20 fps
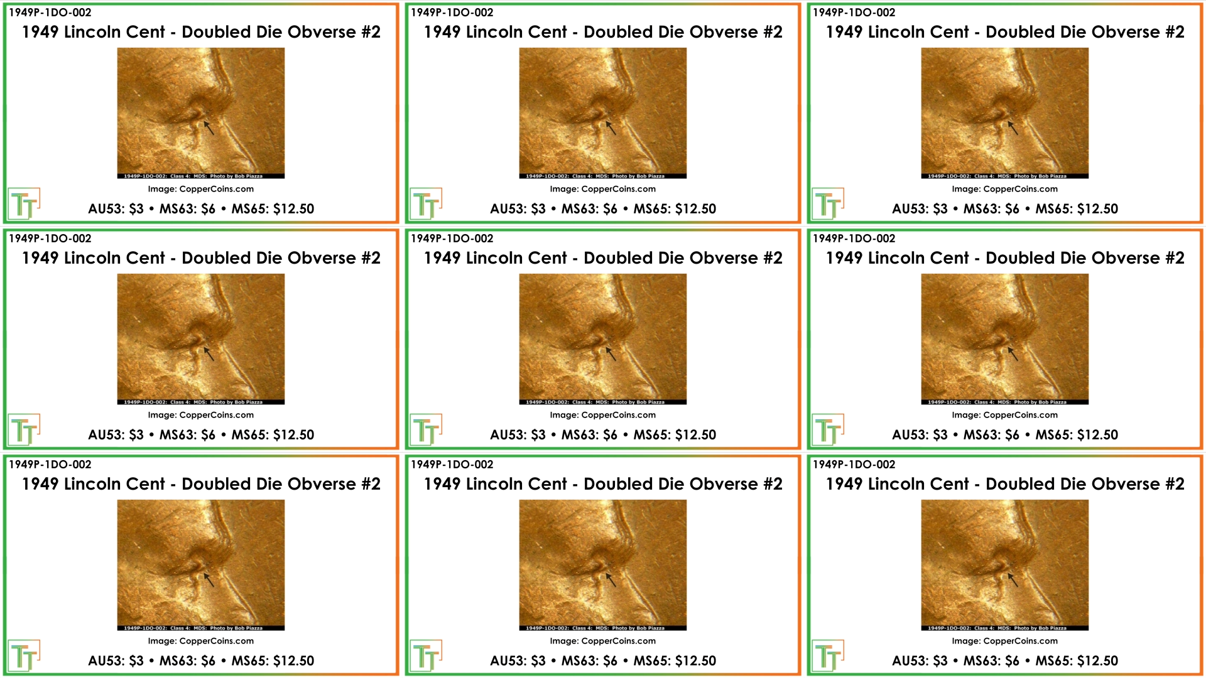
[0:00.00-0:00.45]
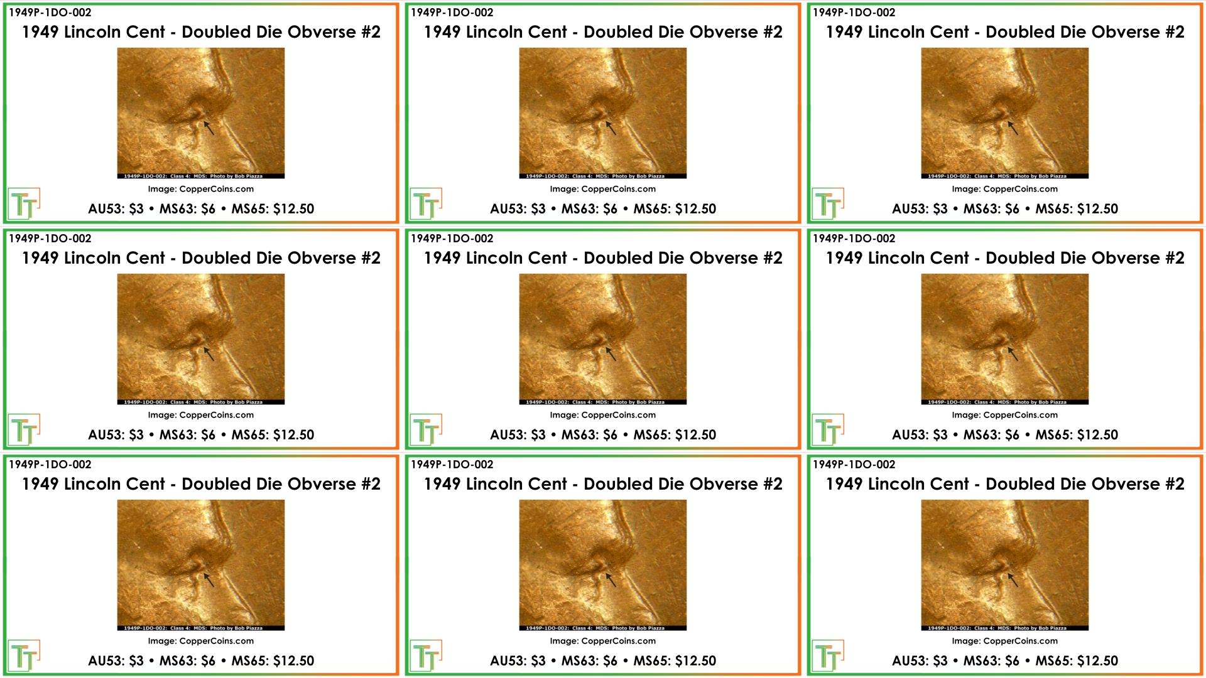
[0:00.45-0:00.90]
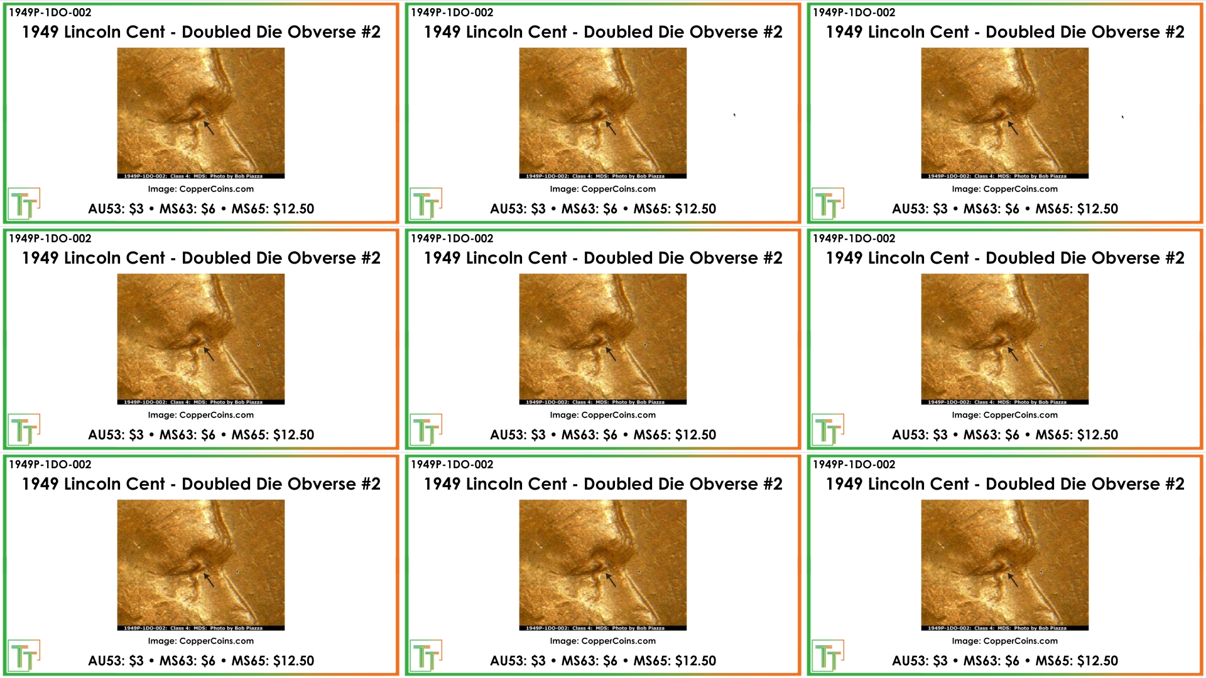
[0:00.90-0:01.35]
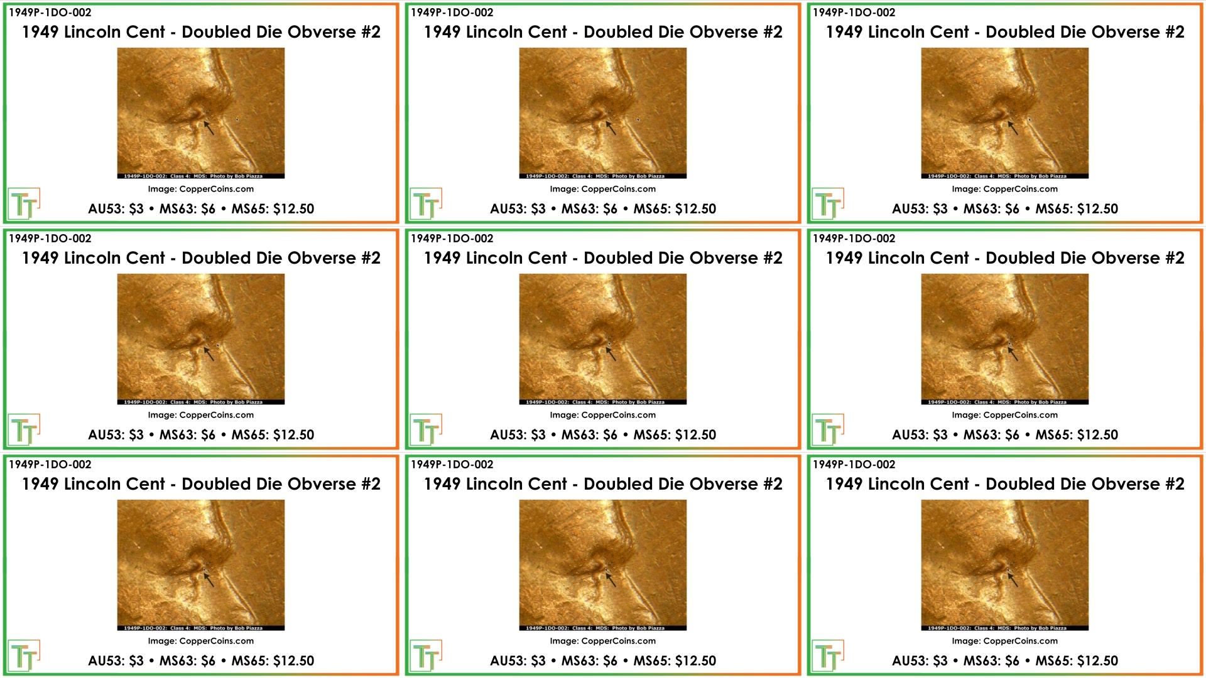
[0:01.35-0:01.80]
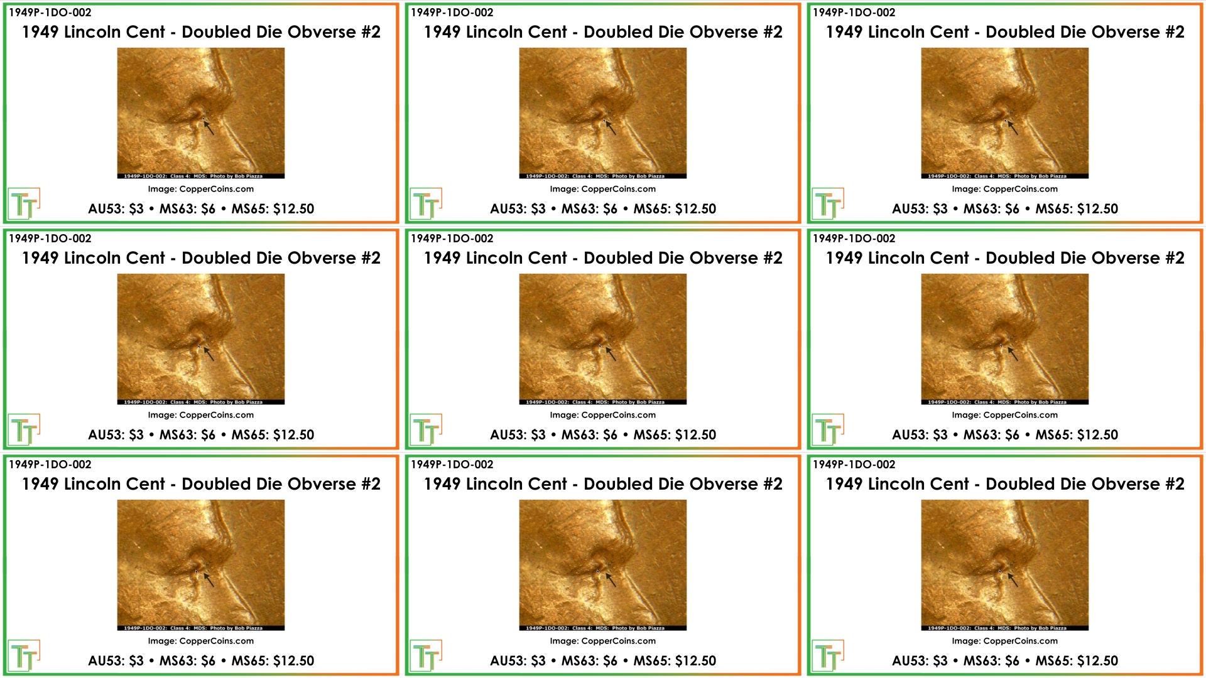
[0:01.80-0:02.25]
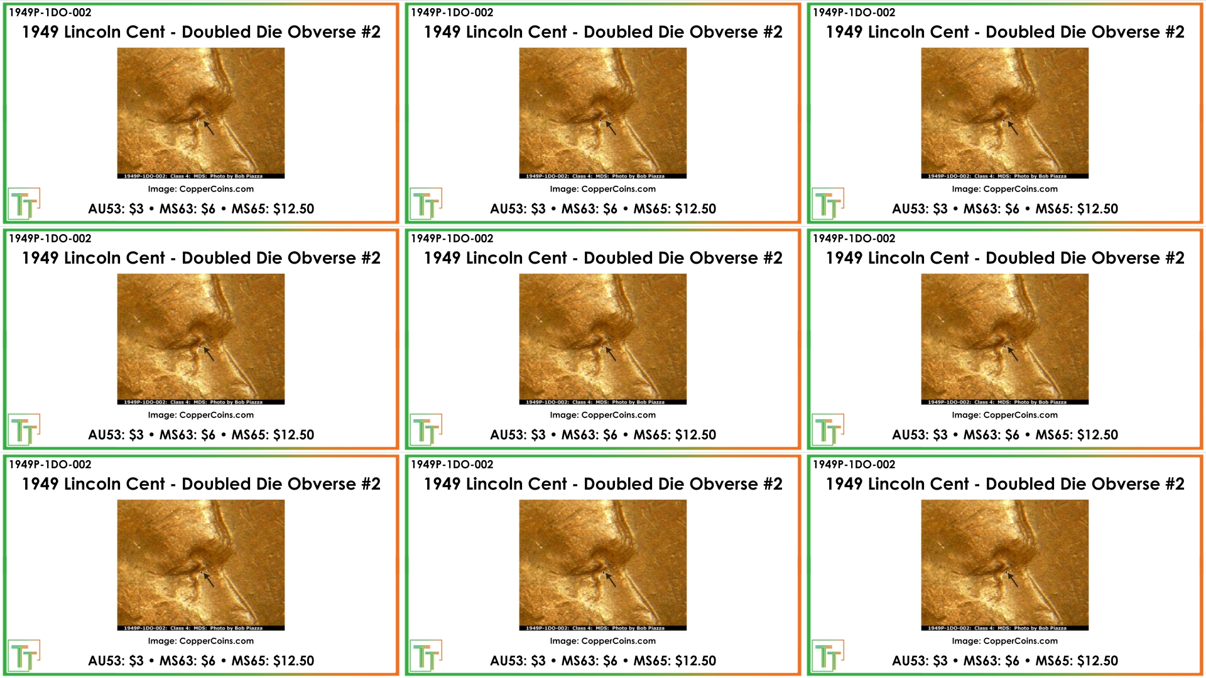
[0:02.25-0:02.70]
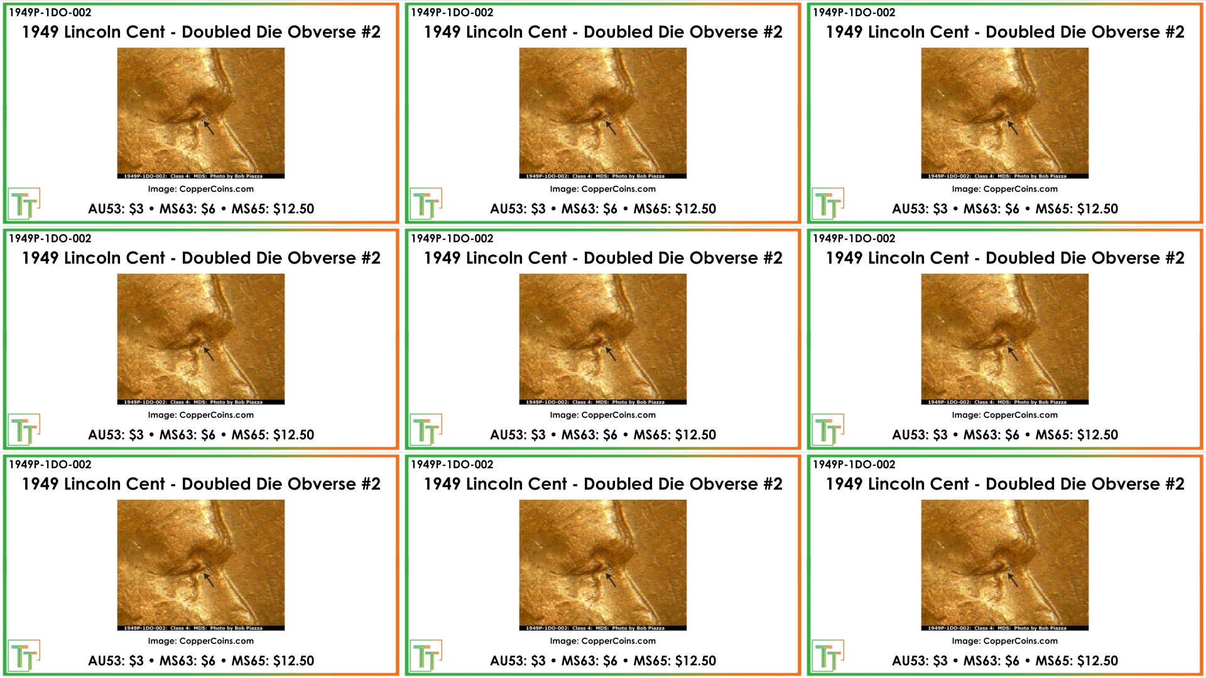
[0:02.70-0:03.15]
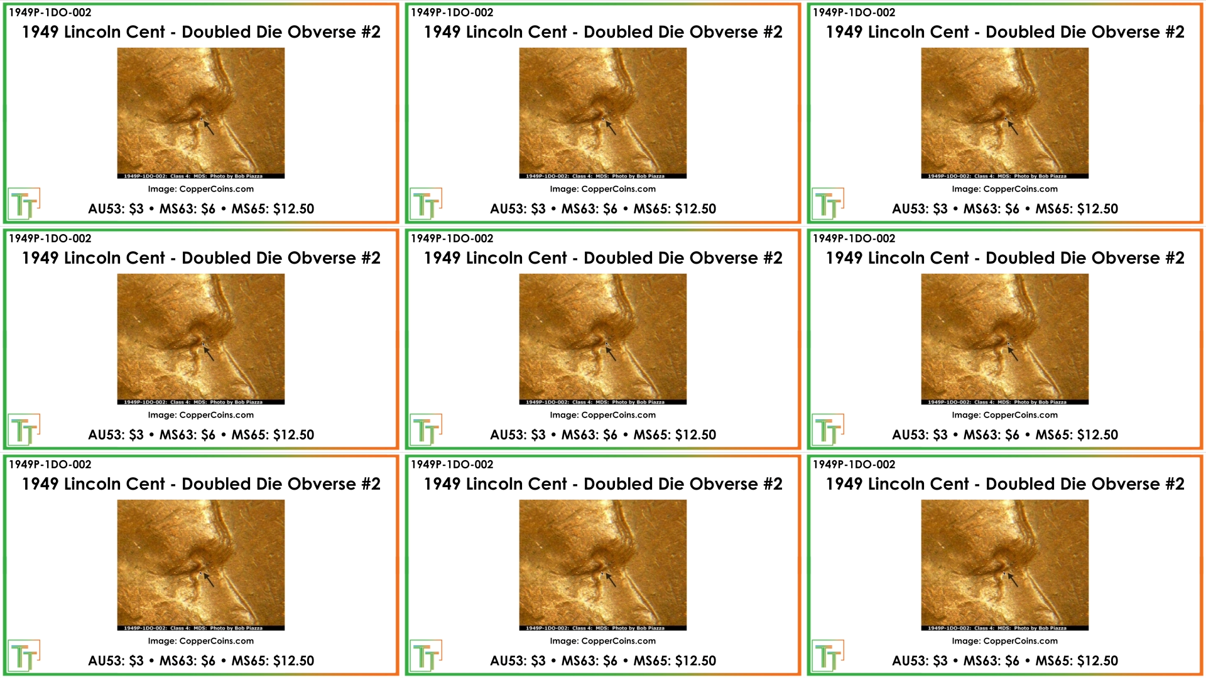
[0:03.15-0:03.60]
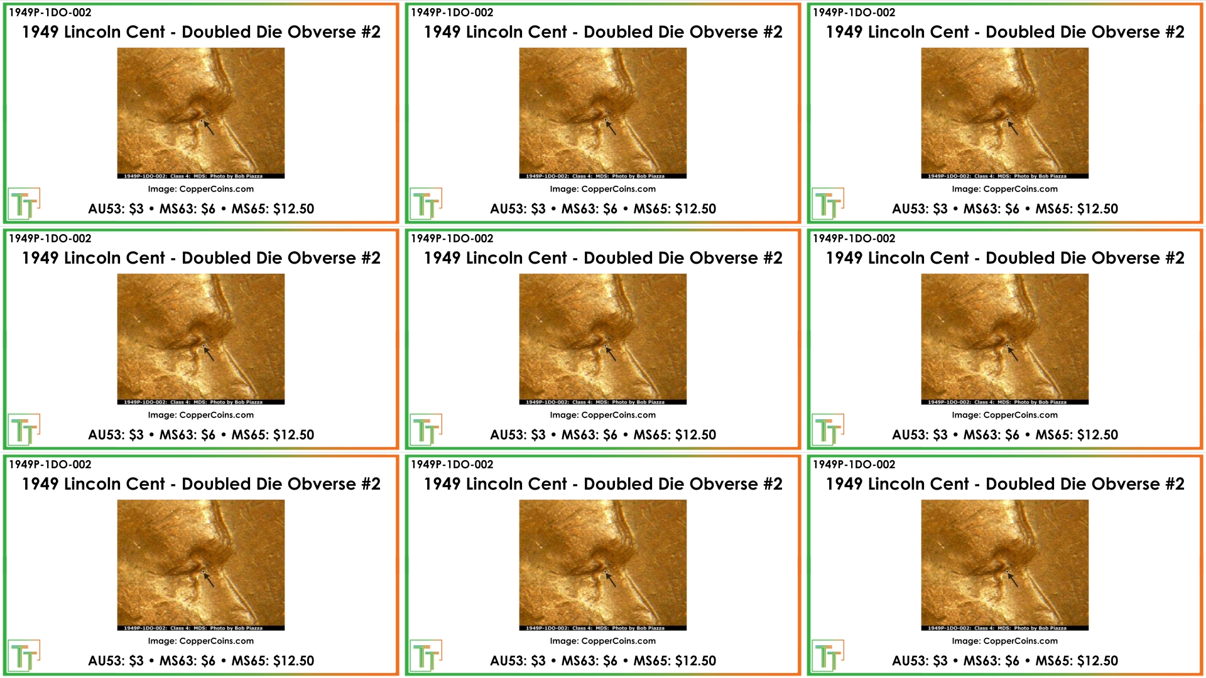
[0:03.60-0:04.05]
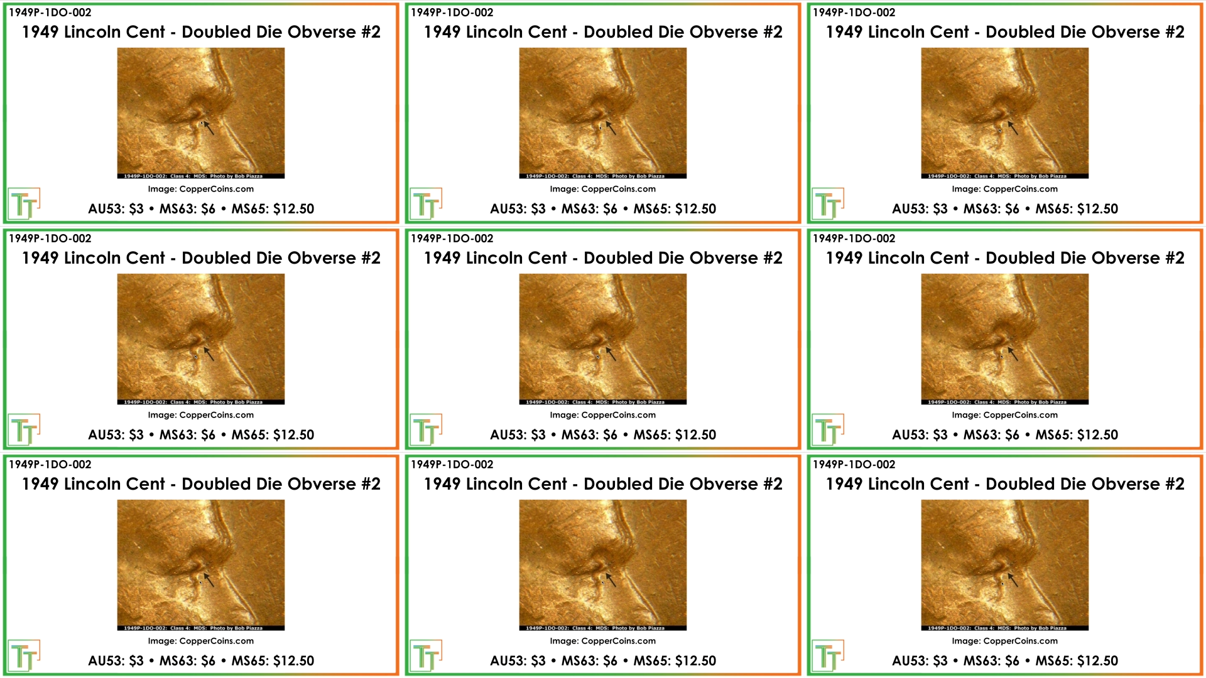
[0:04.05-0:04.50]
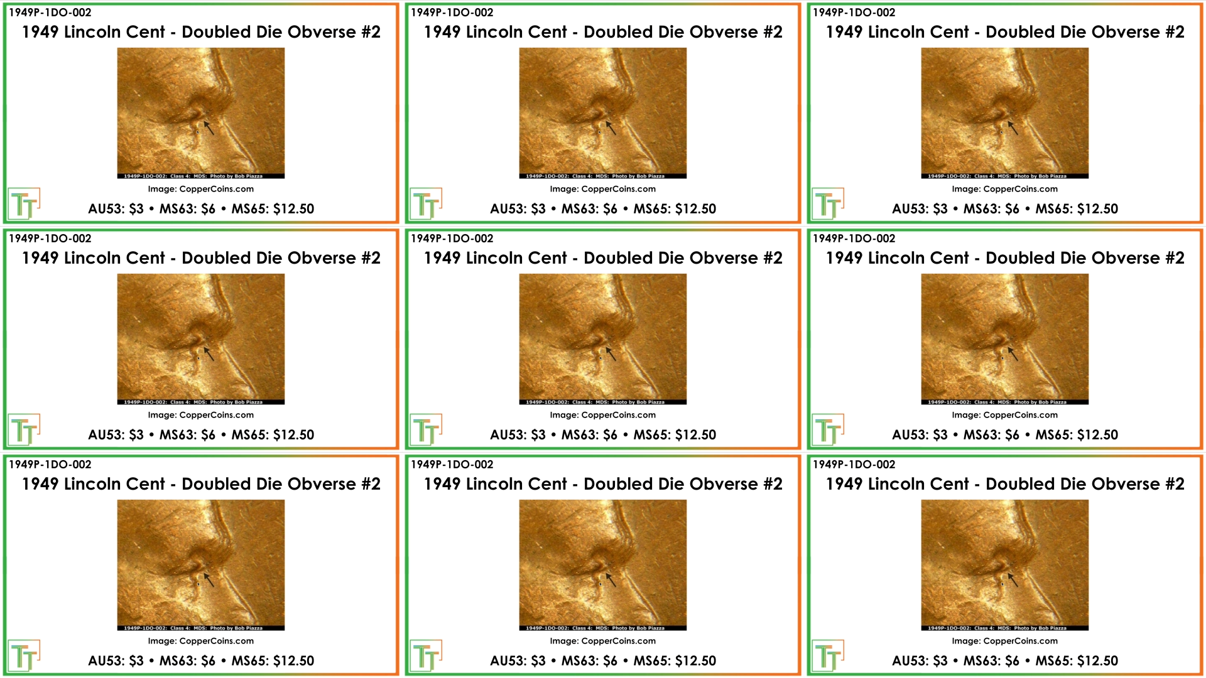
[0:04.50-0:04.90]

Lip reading: No face is visible, so there are no lips to read.